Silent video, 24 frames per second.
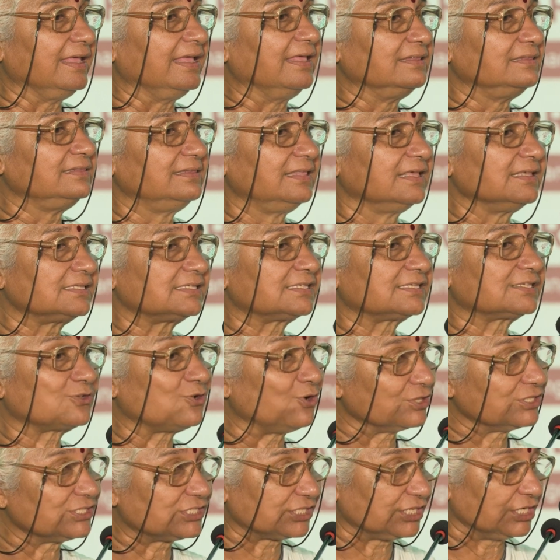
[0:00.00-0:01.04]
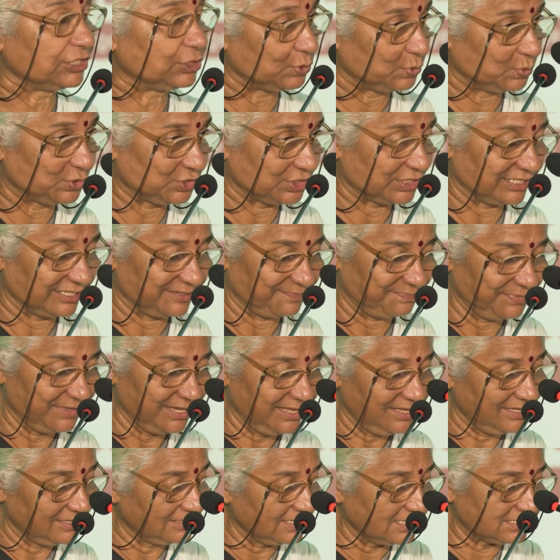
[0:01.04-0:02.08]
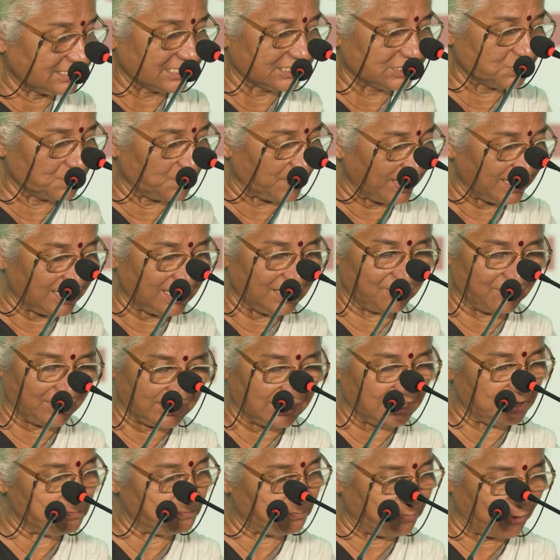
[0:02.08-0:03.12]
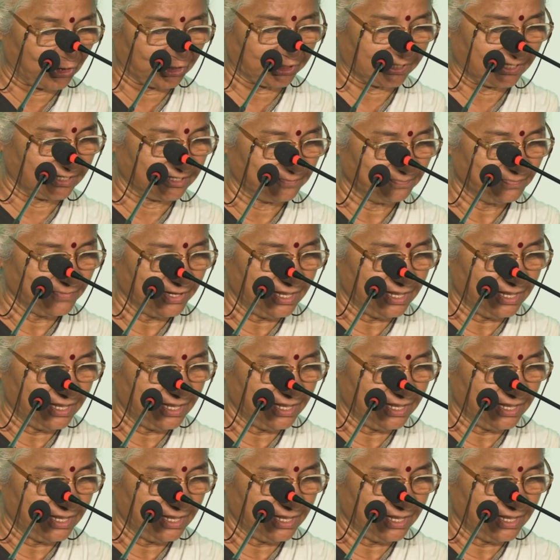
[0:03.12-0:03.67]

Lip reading: in this constitution. This is very, very important.